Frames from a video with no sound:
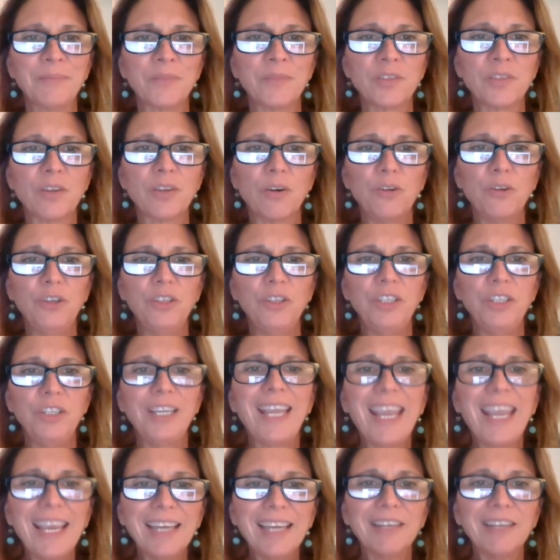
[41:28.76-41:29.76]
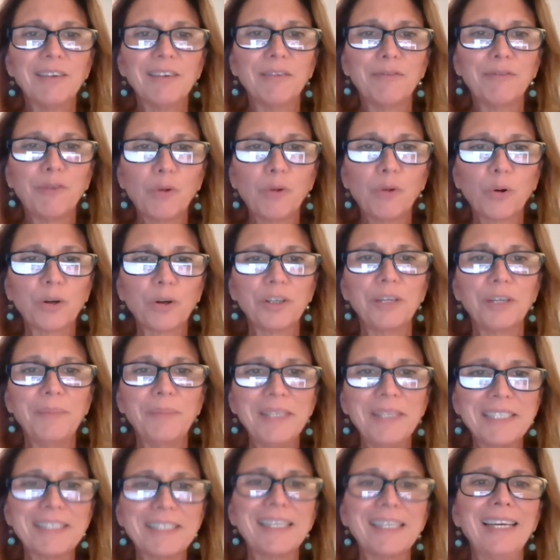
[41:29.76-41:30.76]
So you, you can't afford to
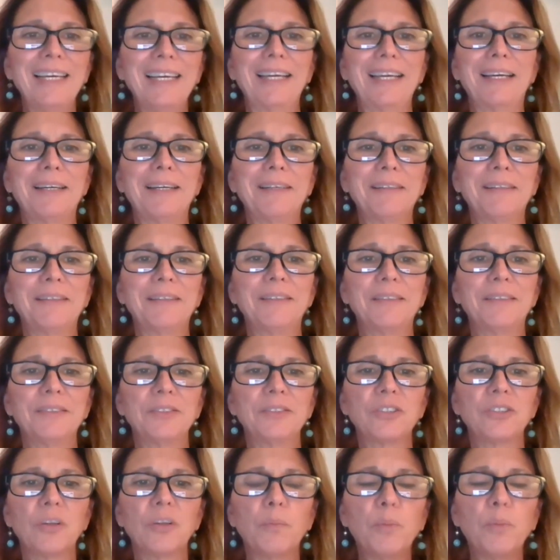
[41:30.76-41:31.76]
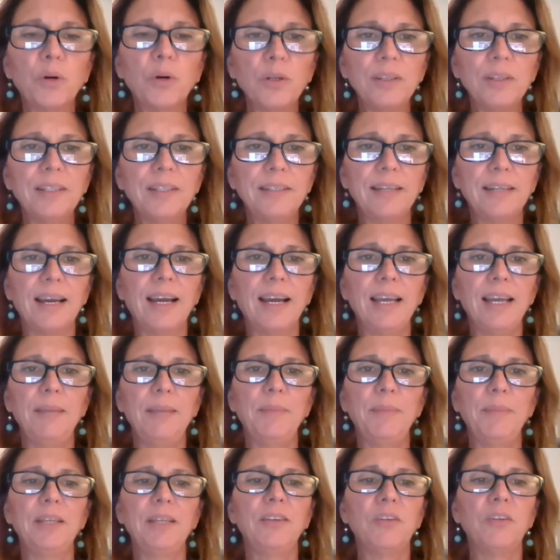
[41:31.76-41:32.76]
be sick. So put the
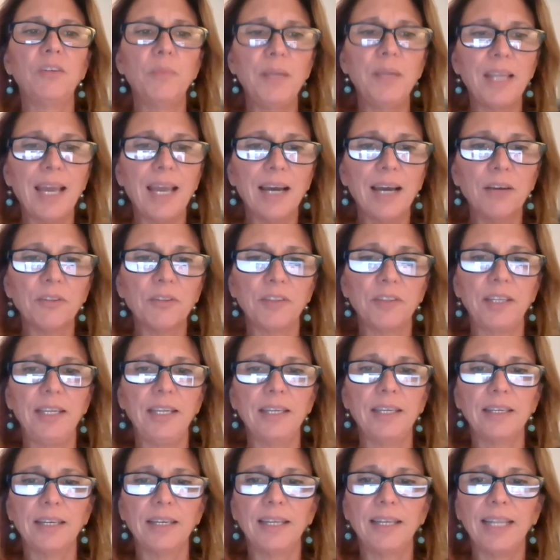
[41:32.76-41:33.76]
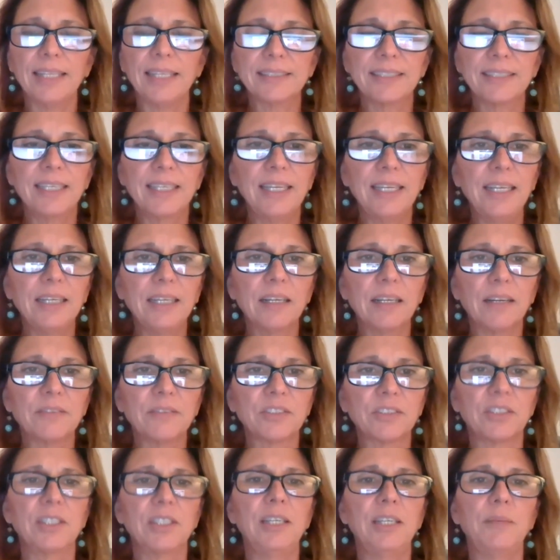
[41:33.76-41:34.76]
time in to be healthy, and that's getting enough
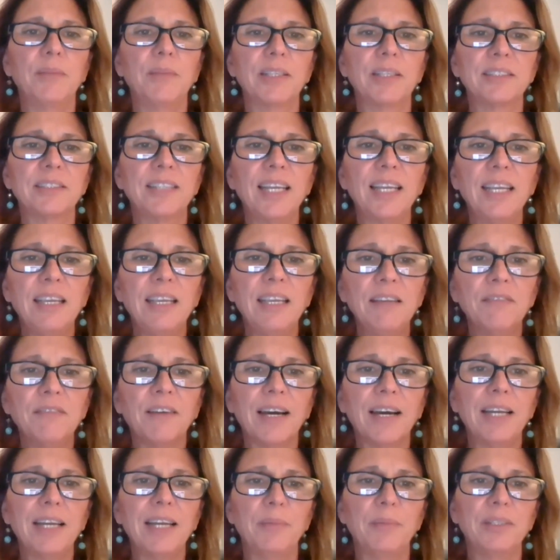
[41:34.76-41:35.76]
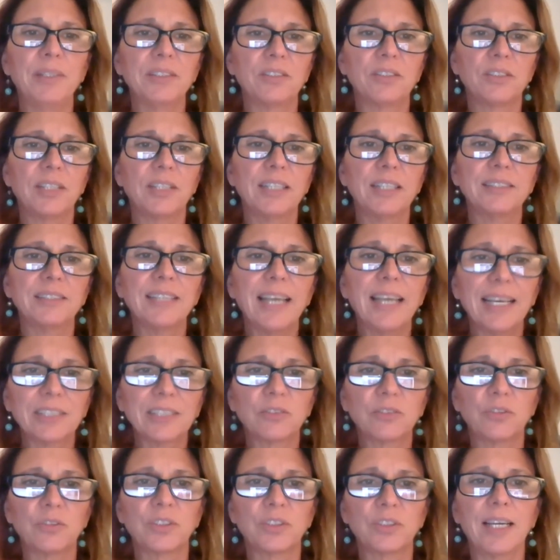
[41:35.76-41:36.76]
sleep, that's taking vitamins, that's
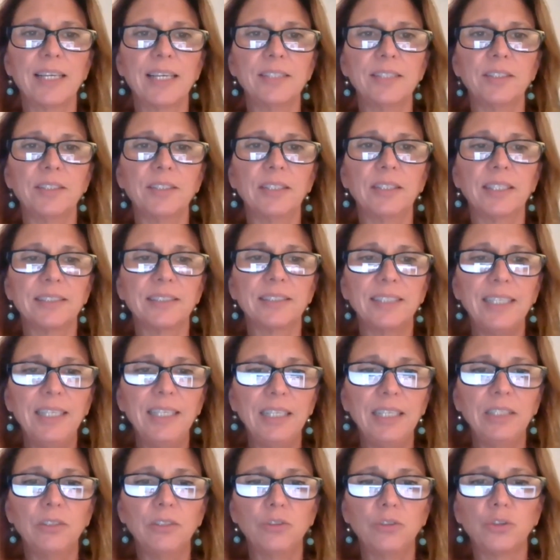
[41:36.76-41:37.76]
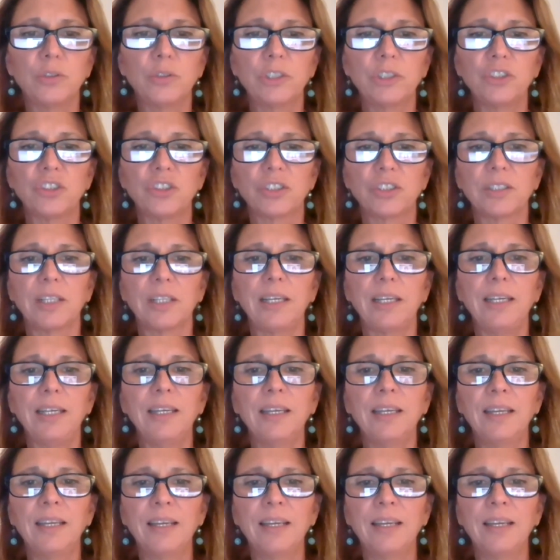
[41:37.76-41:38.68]
exercising, that's eating nutritiously,